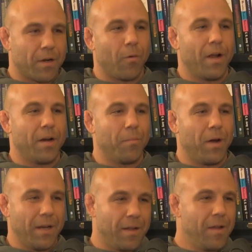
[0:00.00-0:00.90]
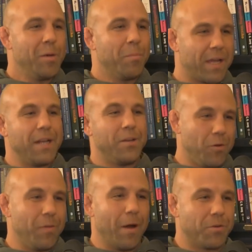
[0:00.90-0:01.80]
to quiet your mind, but can you
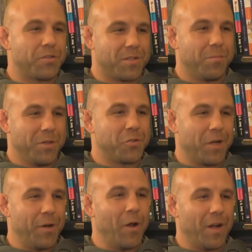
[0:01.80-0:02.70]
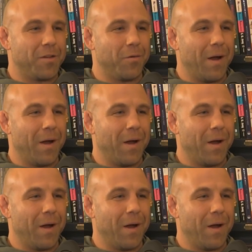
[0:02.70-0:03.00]
do that when somebody's trying to knock